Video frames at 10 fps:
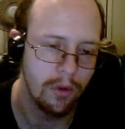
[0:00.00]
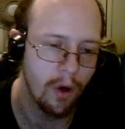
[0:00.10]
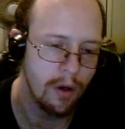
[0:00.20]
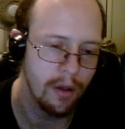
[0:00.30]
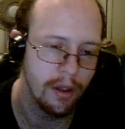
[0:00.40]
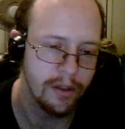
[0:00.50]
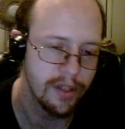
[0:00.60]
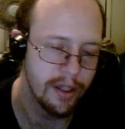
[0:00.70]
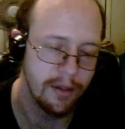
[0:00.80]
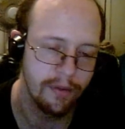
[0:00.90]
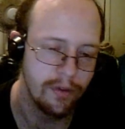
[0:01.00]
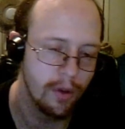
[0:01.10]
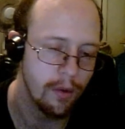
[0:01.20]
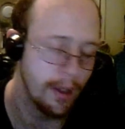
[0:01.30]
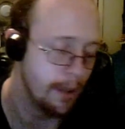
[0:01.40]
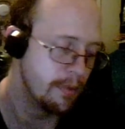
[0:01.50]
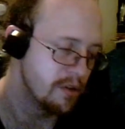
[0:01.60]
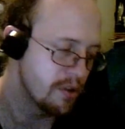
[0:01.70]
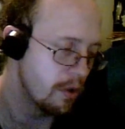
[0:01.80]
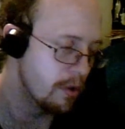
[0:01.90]
regardless, and don't let
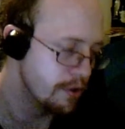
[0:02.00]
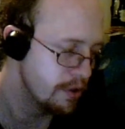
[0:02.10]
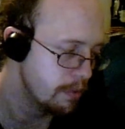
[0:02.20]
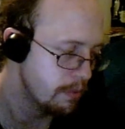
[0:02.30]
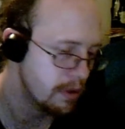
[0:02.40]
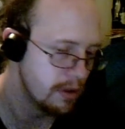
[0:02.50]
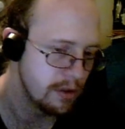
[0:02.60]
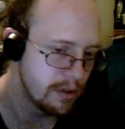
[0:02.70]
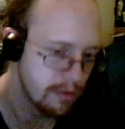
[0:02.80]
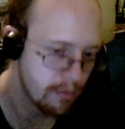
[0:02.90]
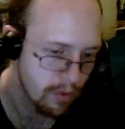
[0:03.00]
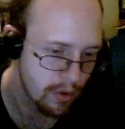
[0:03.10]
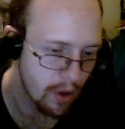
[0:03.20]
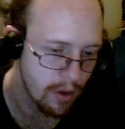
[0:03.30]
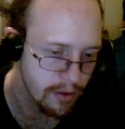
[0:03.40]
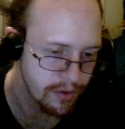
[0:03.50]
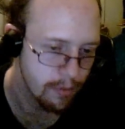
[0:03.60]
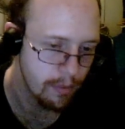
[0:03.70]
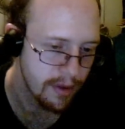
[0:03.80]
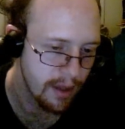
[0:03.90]
them discourage you,
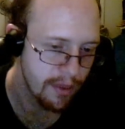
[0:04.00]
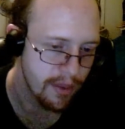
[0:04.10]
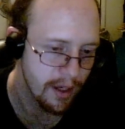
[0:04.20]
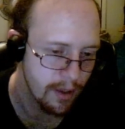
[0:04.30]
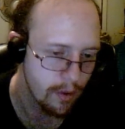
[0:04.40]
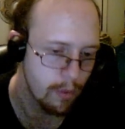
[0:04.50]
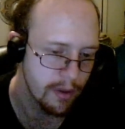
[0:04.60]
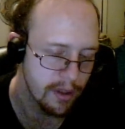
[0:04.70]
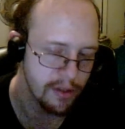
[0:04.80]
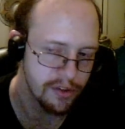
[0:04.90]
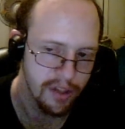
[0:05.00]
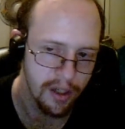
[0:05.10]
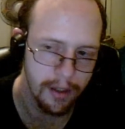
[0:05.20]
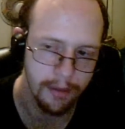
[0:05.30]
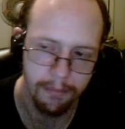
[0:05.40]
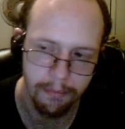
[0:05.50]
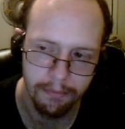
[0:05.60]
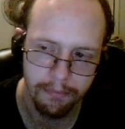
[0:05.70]
regardless of what they think or what they say.